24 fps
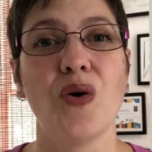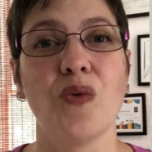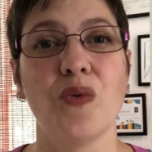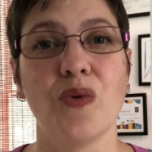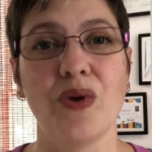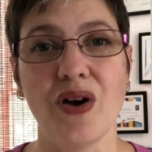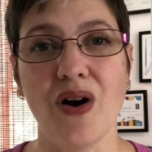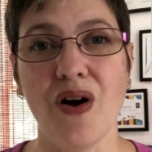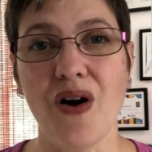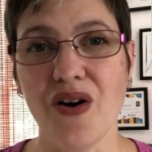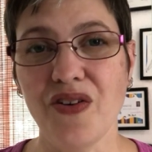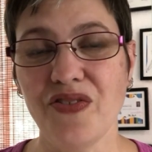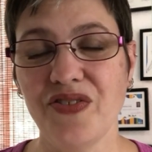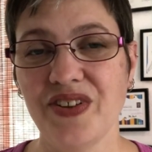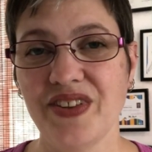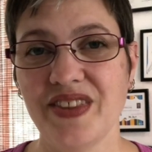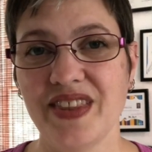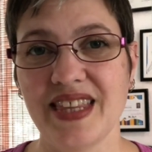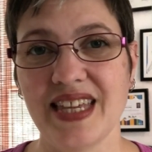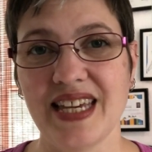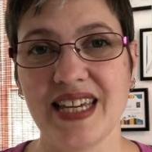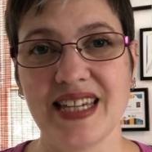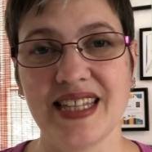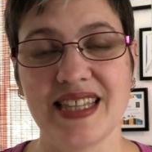We often
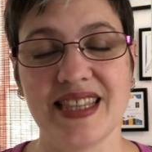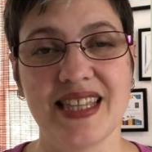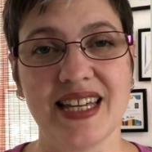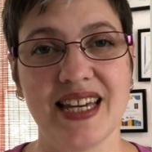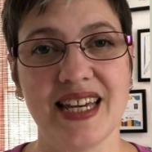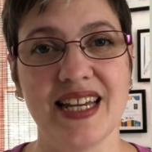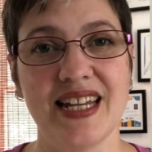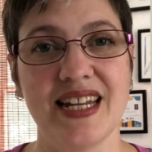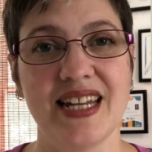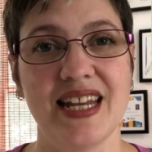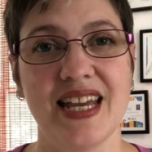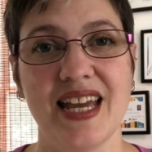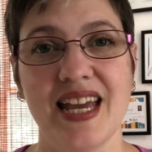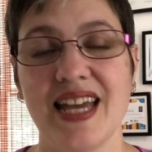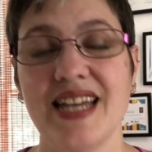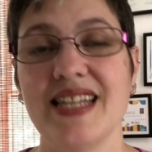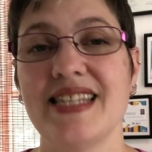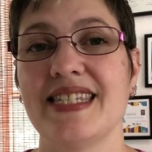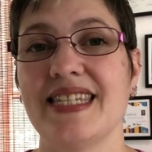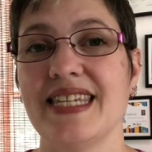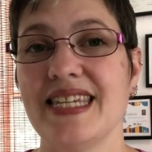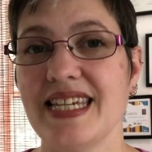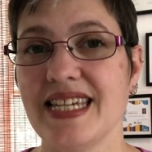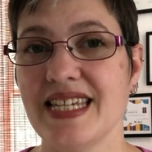think that
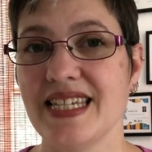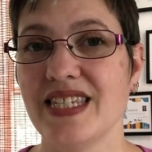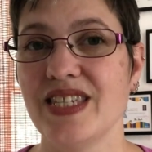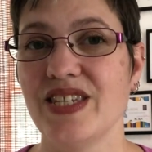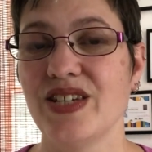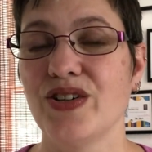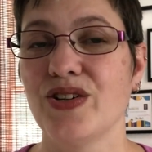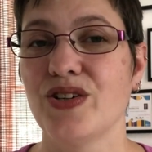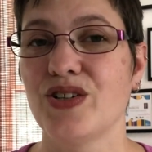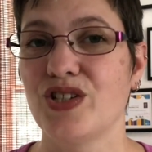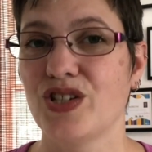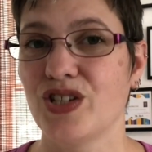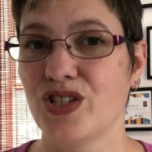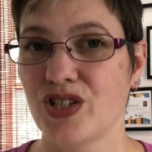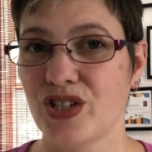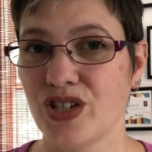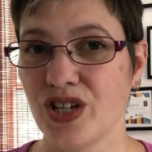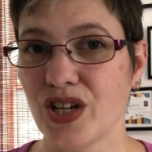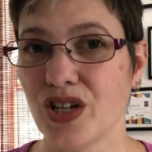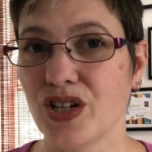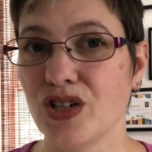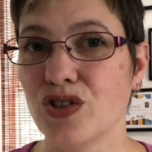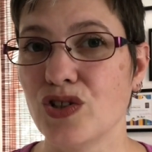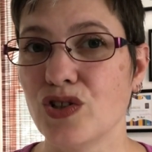it's easier just
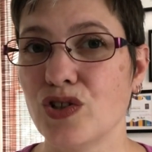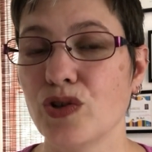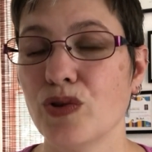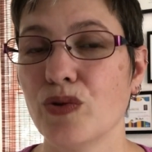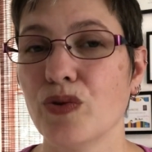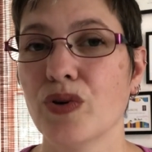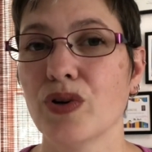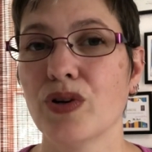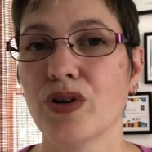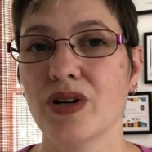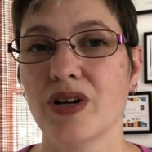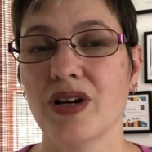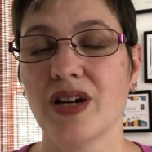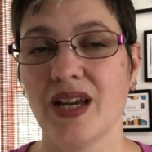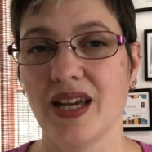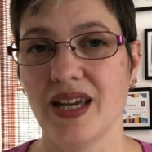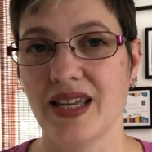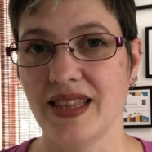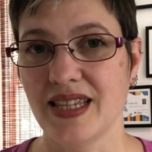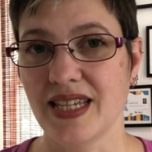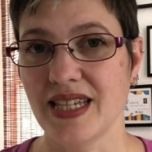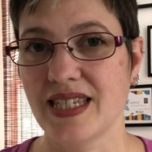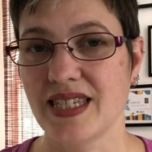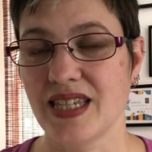to endure
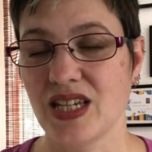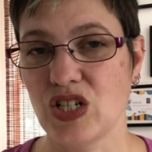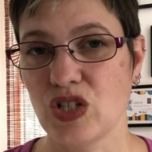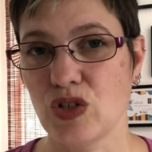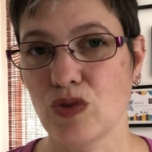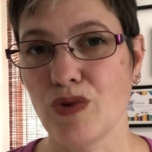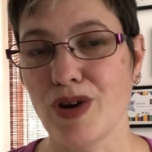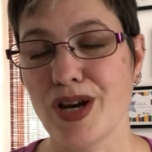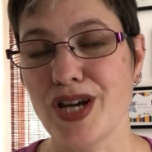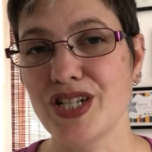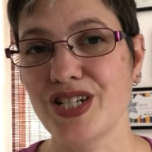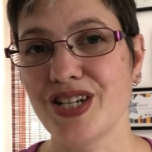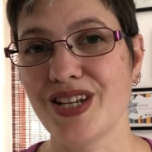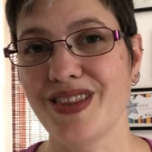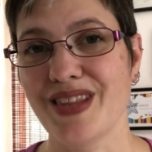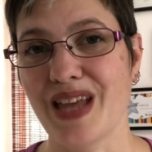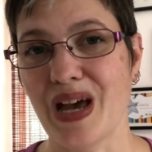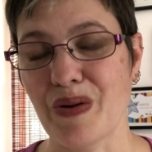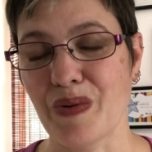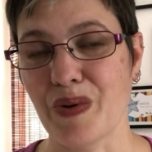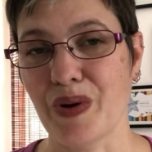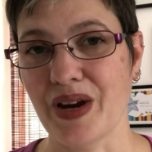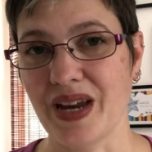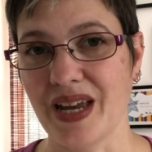in the situation
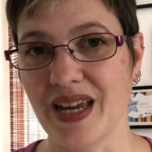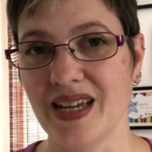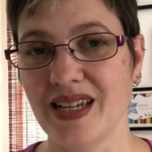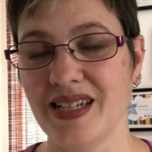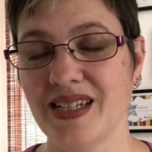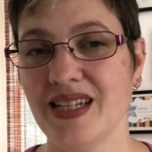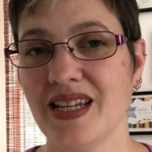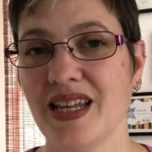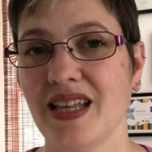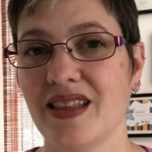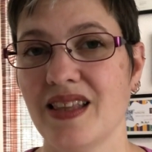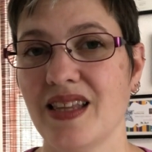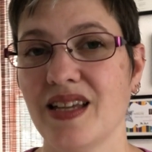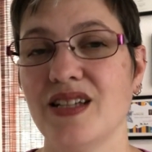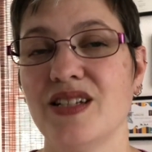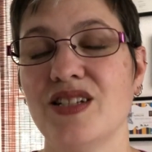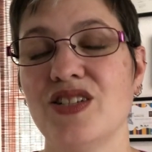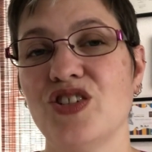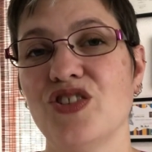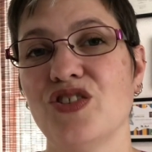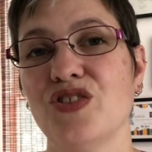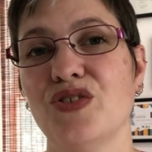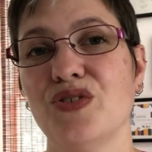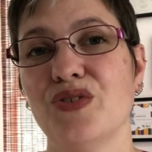that we're in than
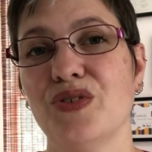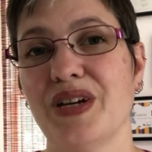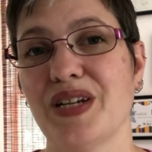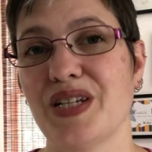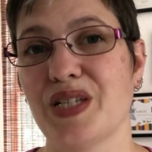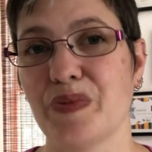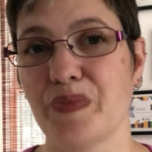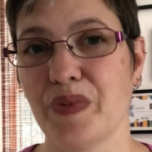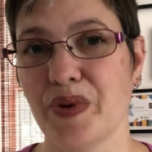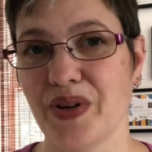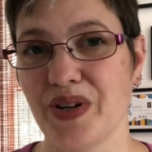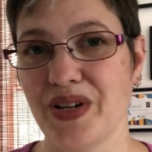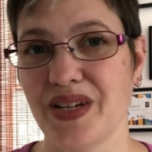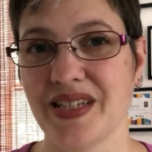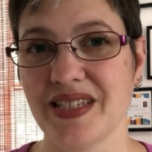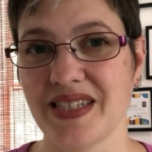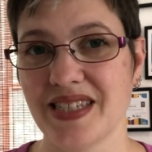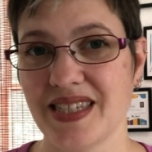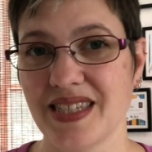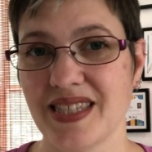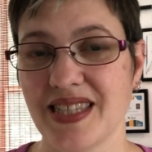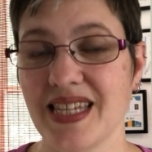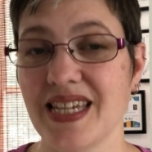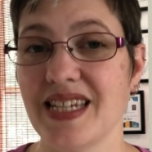to
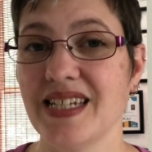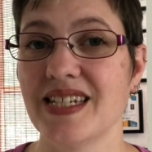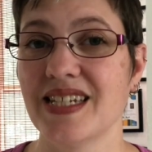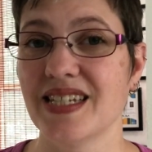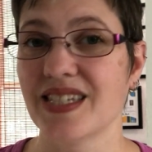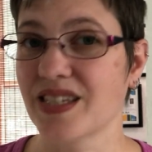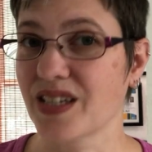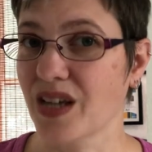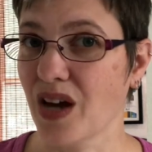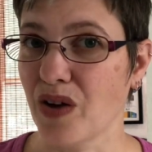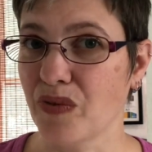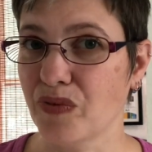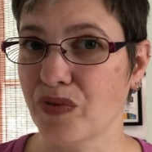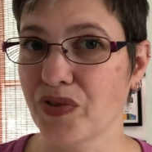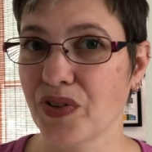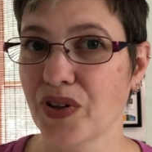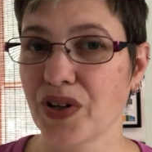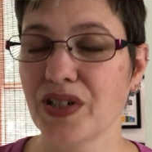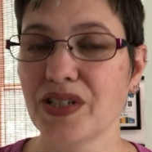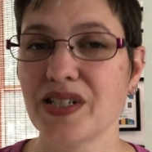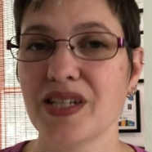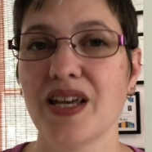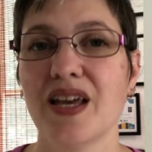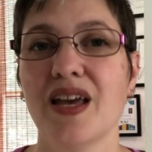experience the
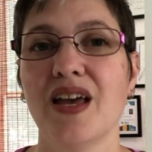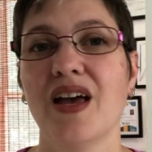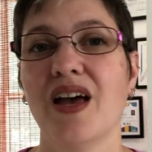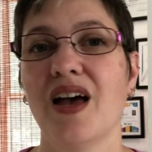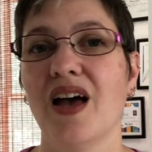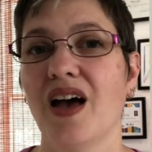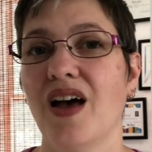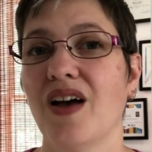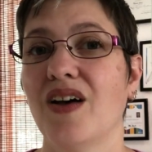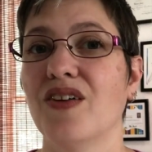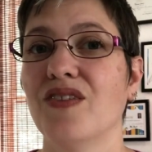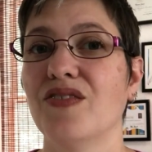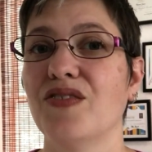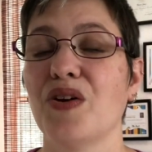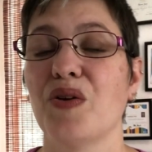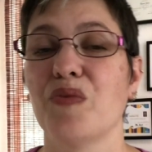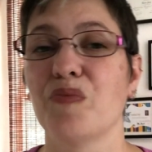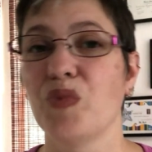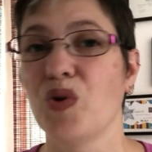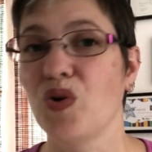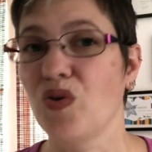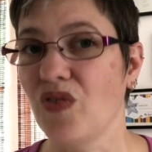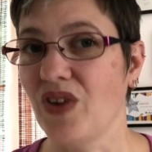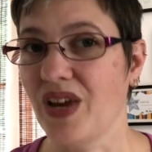discomfort of
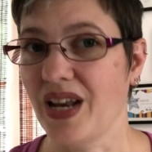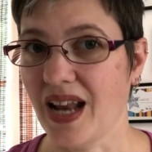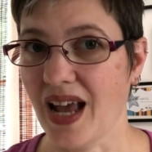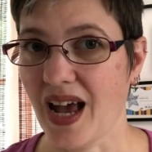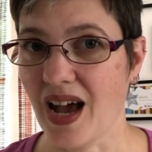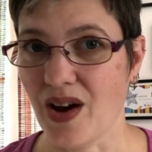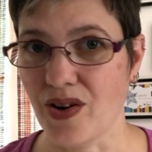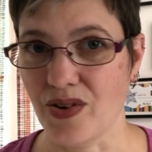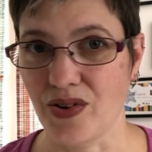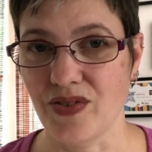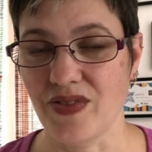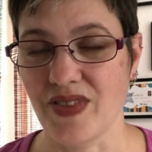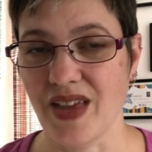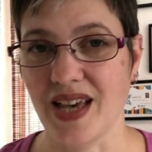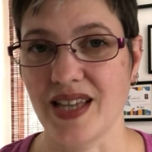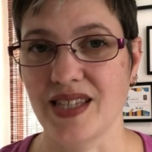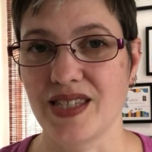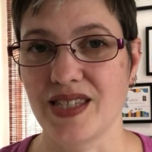moving out of that